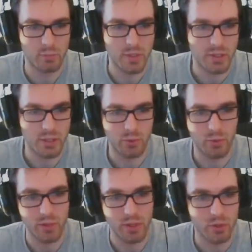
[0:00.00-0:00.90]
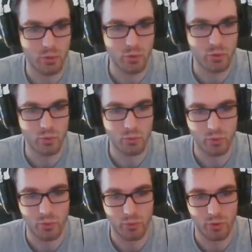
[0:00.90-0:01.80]
p0 is we're
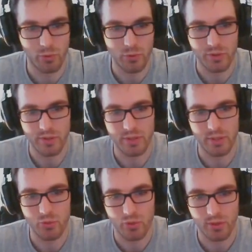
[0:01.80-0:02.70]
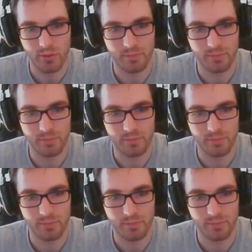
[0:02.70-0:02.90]
going to be using the same trick.